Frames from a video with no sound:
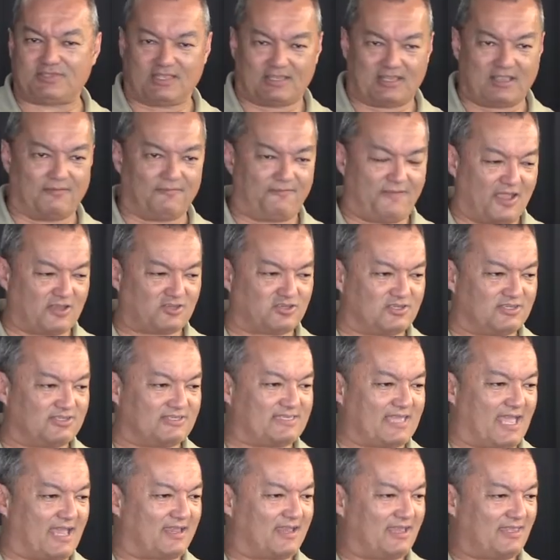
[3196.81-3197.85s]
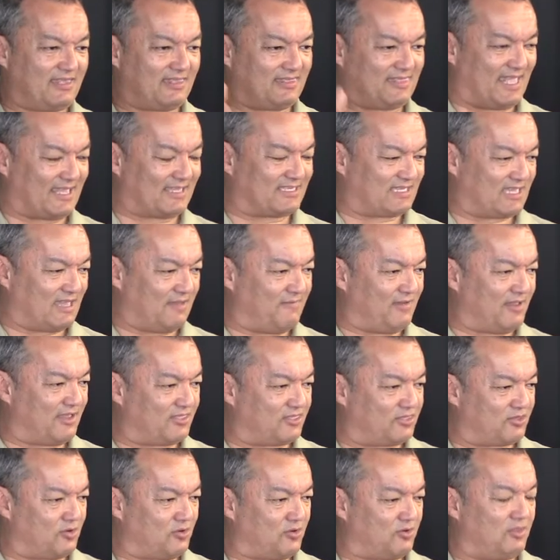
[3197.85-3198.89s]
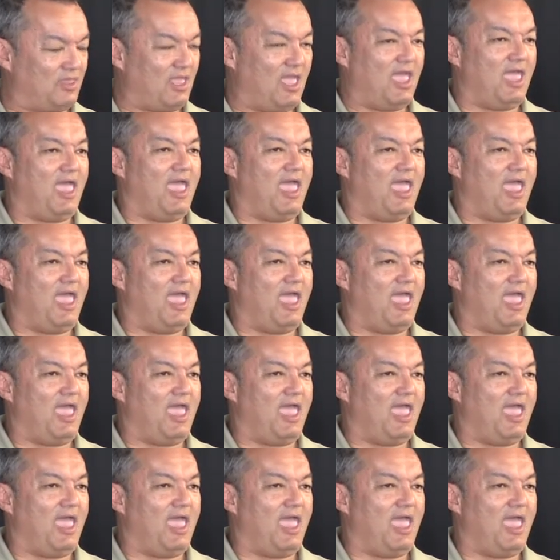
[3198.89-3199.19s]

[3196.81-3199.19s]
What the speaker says: and confession second, and thanksgiving third.